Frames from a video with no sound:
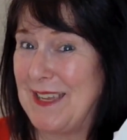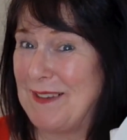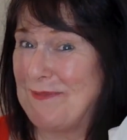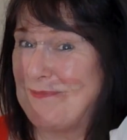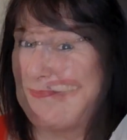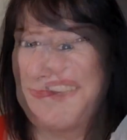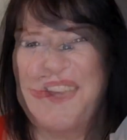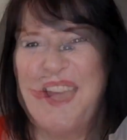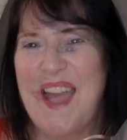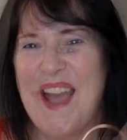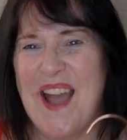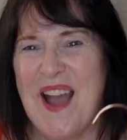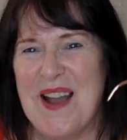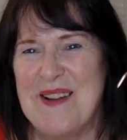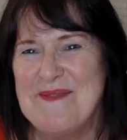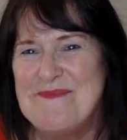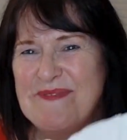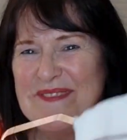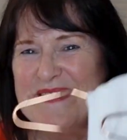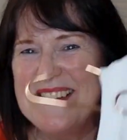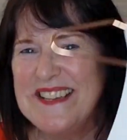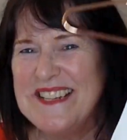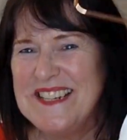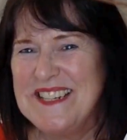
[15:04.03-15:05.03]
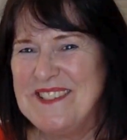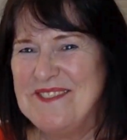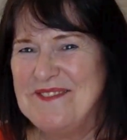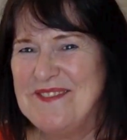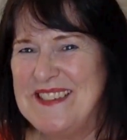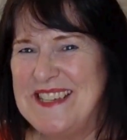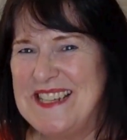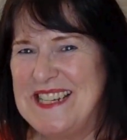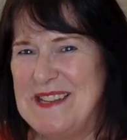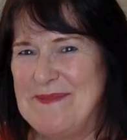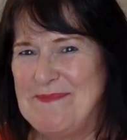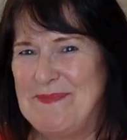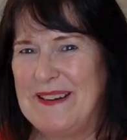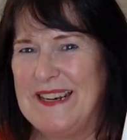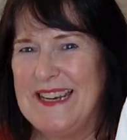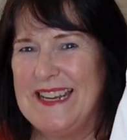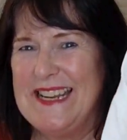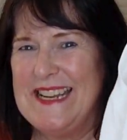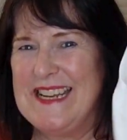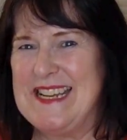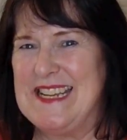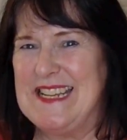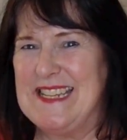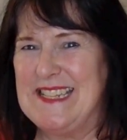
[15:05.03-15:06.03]
So yeah, I'm really
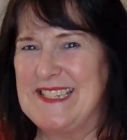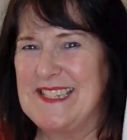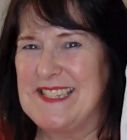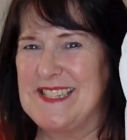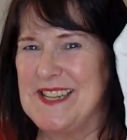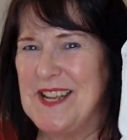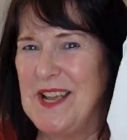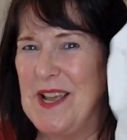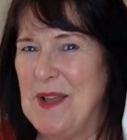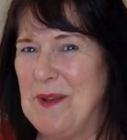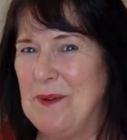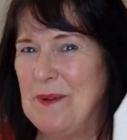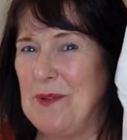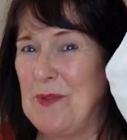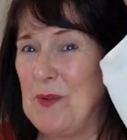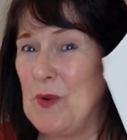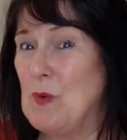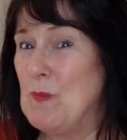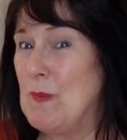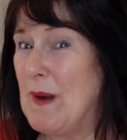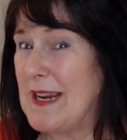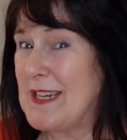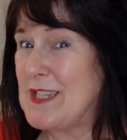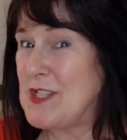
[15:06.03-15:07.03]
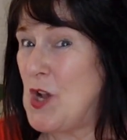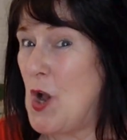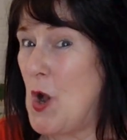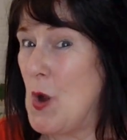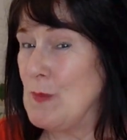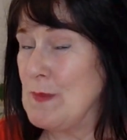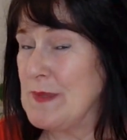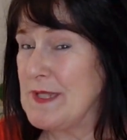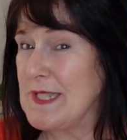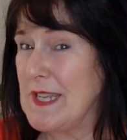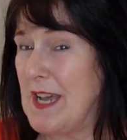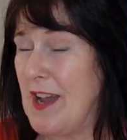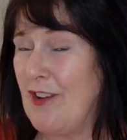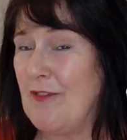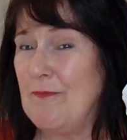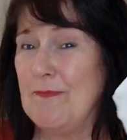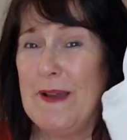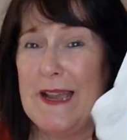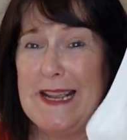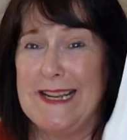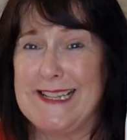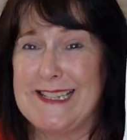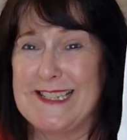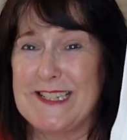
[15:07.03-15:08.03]
pleased with all my tops that I've
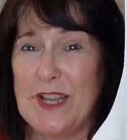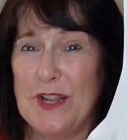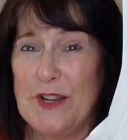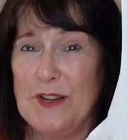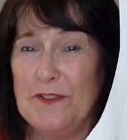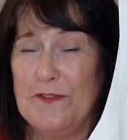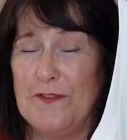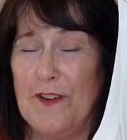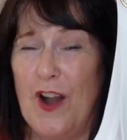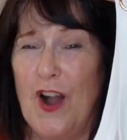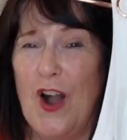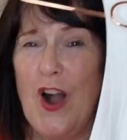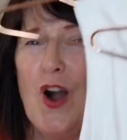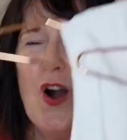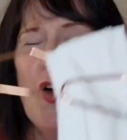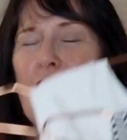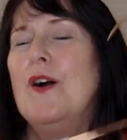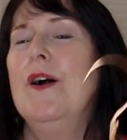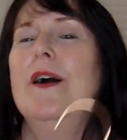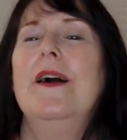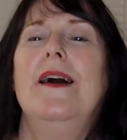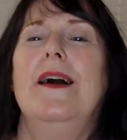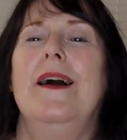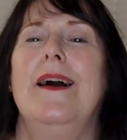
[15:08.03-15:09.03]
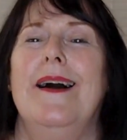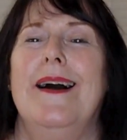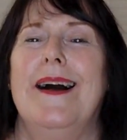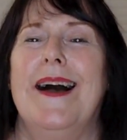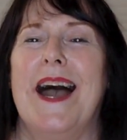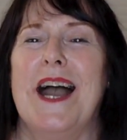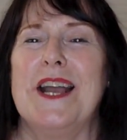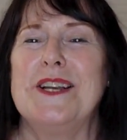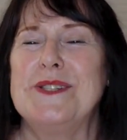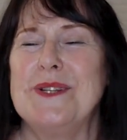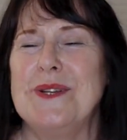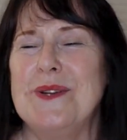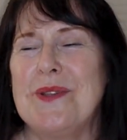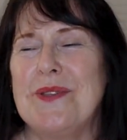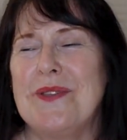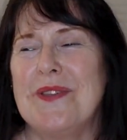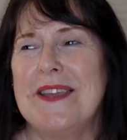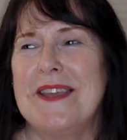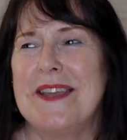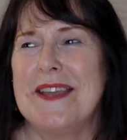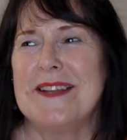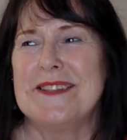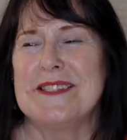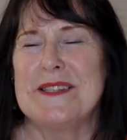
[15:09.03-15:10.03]
made so far. I do
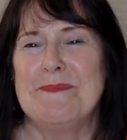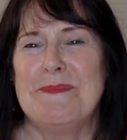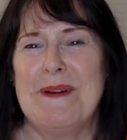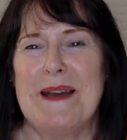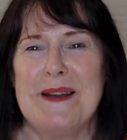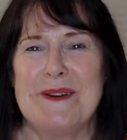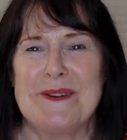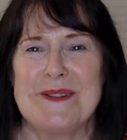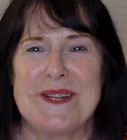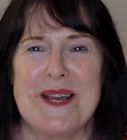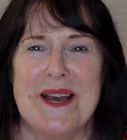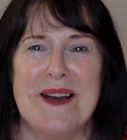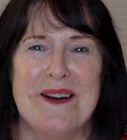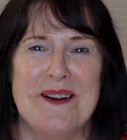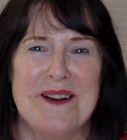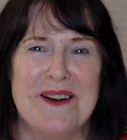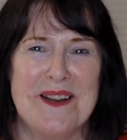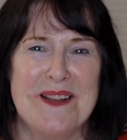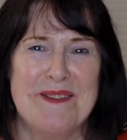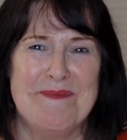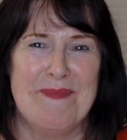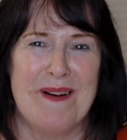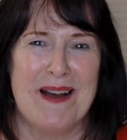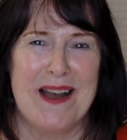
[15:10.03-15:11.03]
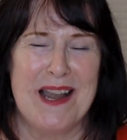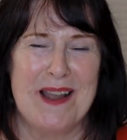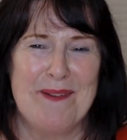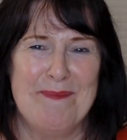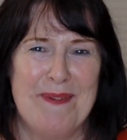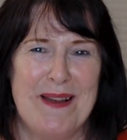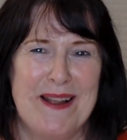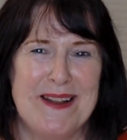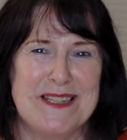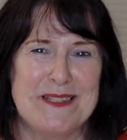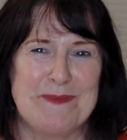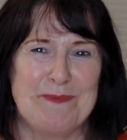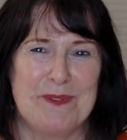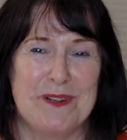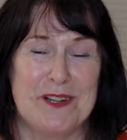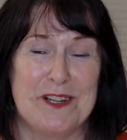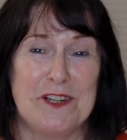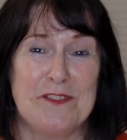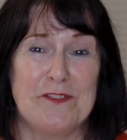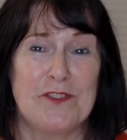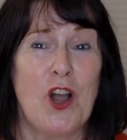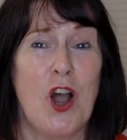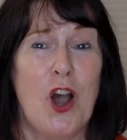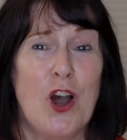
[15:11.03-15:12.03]
think it's about time I made some
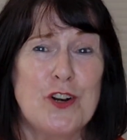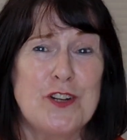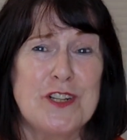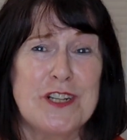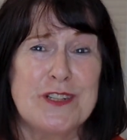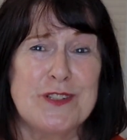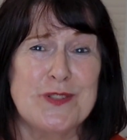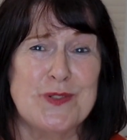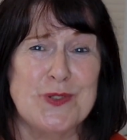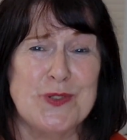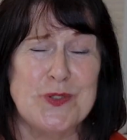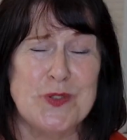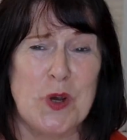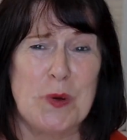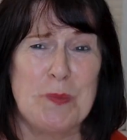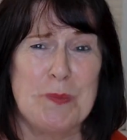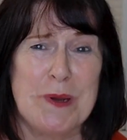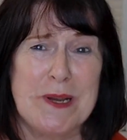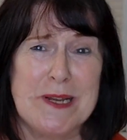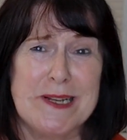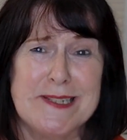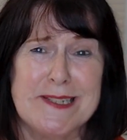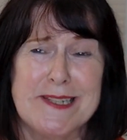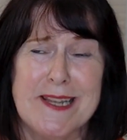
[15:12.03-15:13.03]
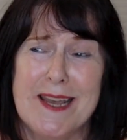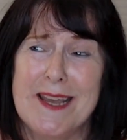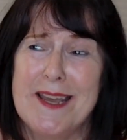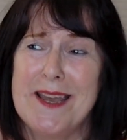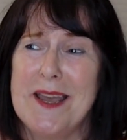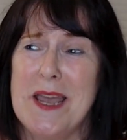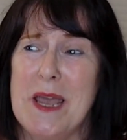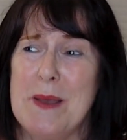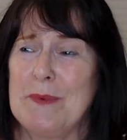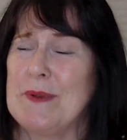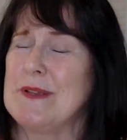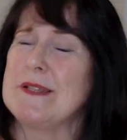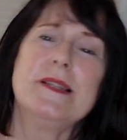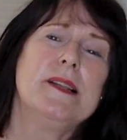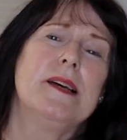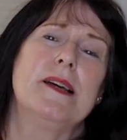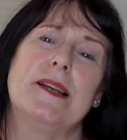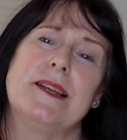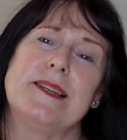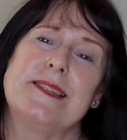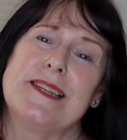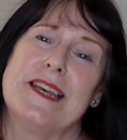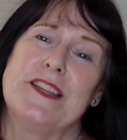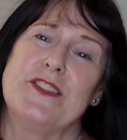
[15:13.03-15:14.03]
kind of cardigans or toppers, because
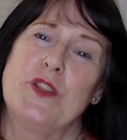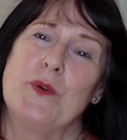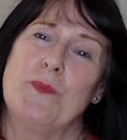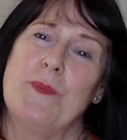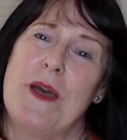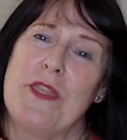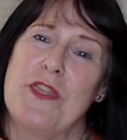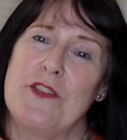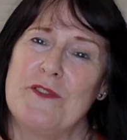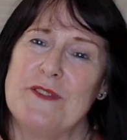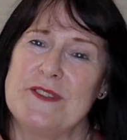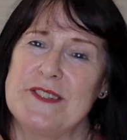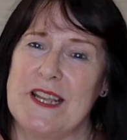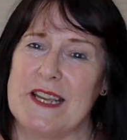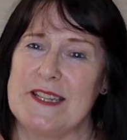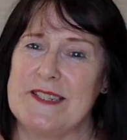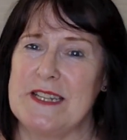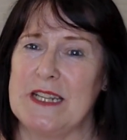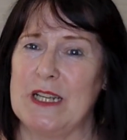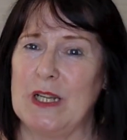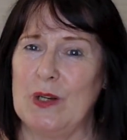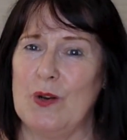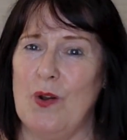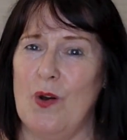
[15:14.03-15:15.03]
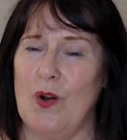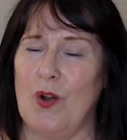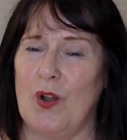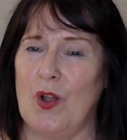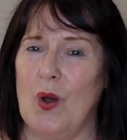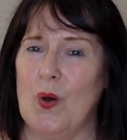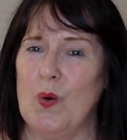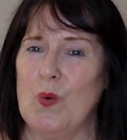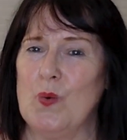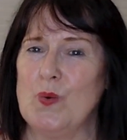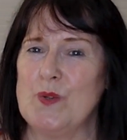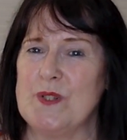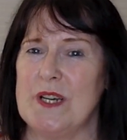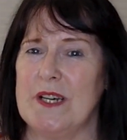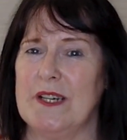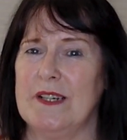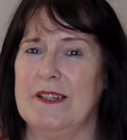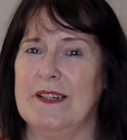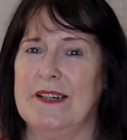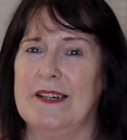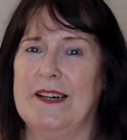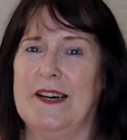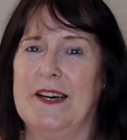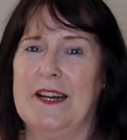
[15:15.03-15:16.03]
like I said, the weather is getting a lot
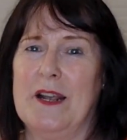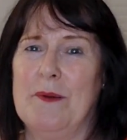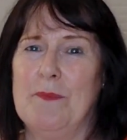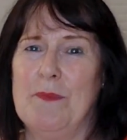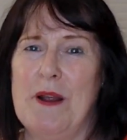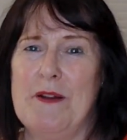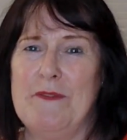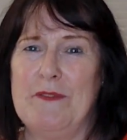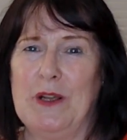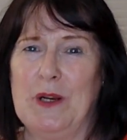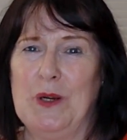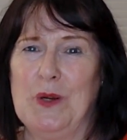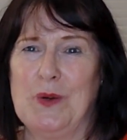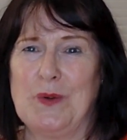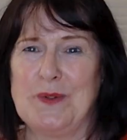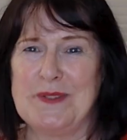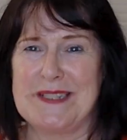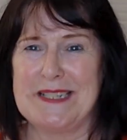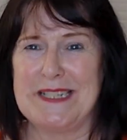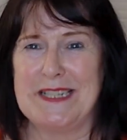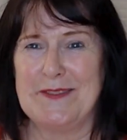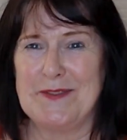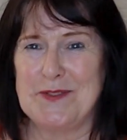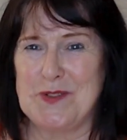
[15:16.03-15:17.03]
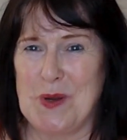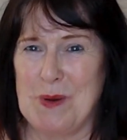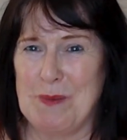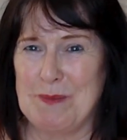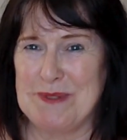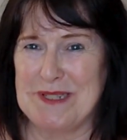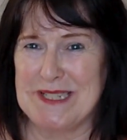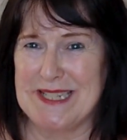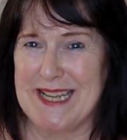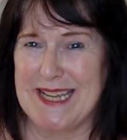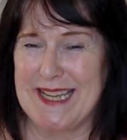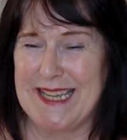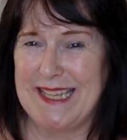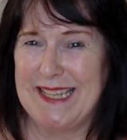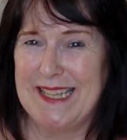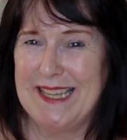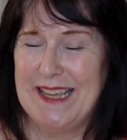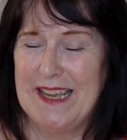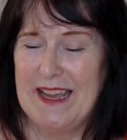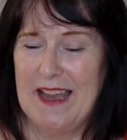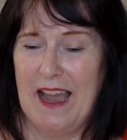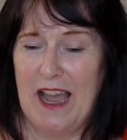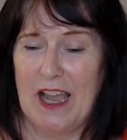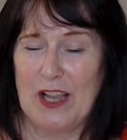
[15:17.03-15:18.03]
colder and I'm wearing a long sleeve top today.
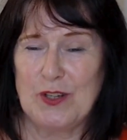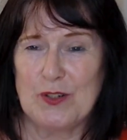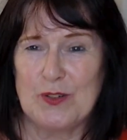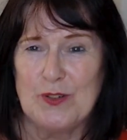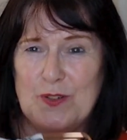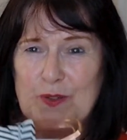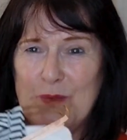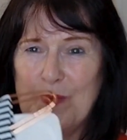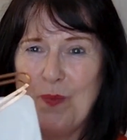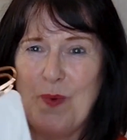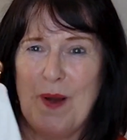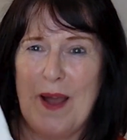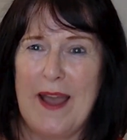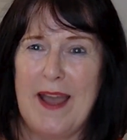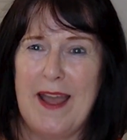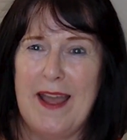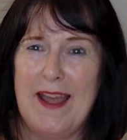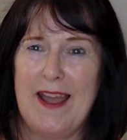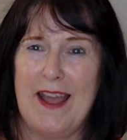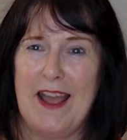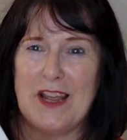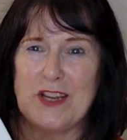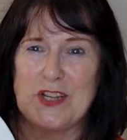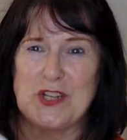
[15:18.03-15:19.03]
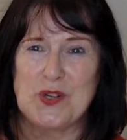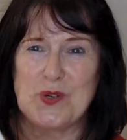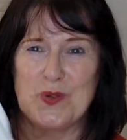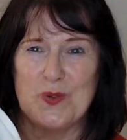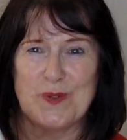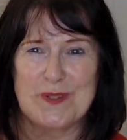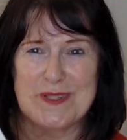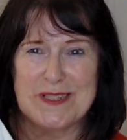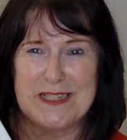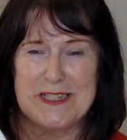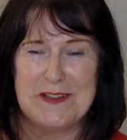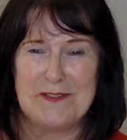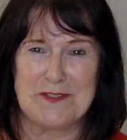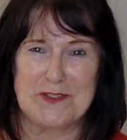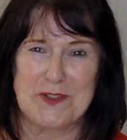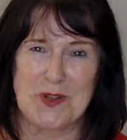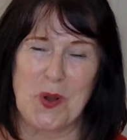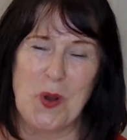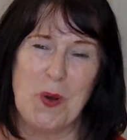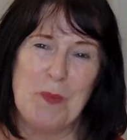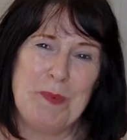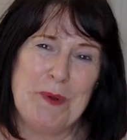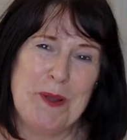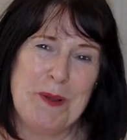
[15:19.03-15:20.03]
I couldn't wear a short sleeve
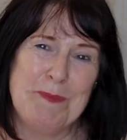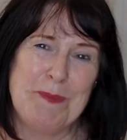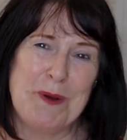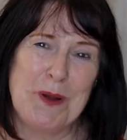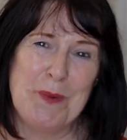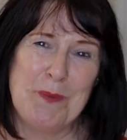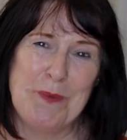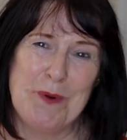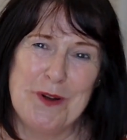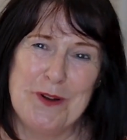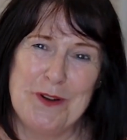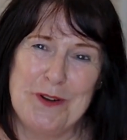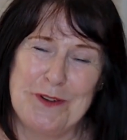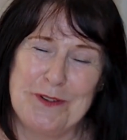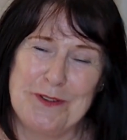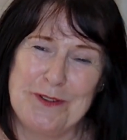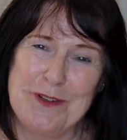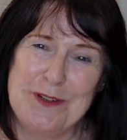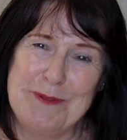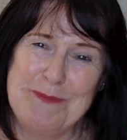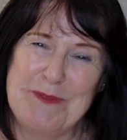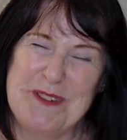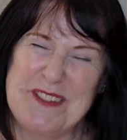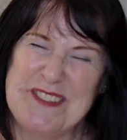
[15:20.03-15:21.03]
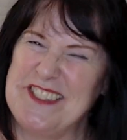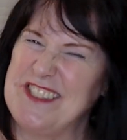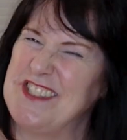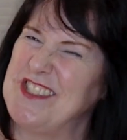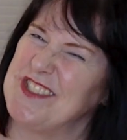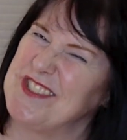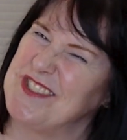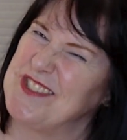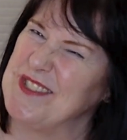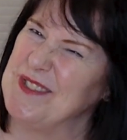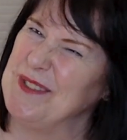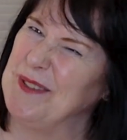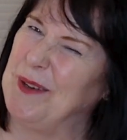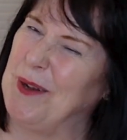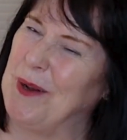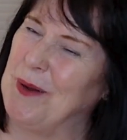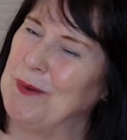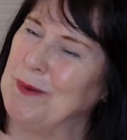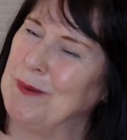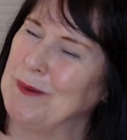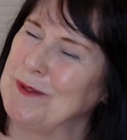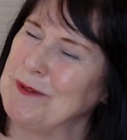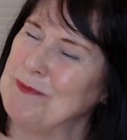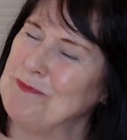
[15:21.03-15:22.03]
top in my workroom because it's just too
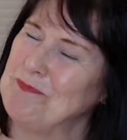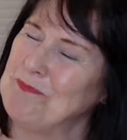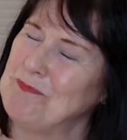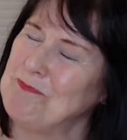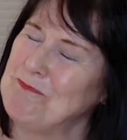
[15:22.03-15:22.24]
cold.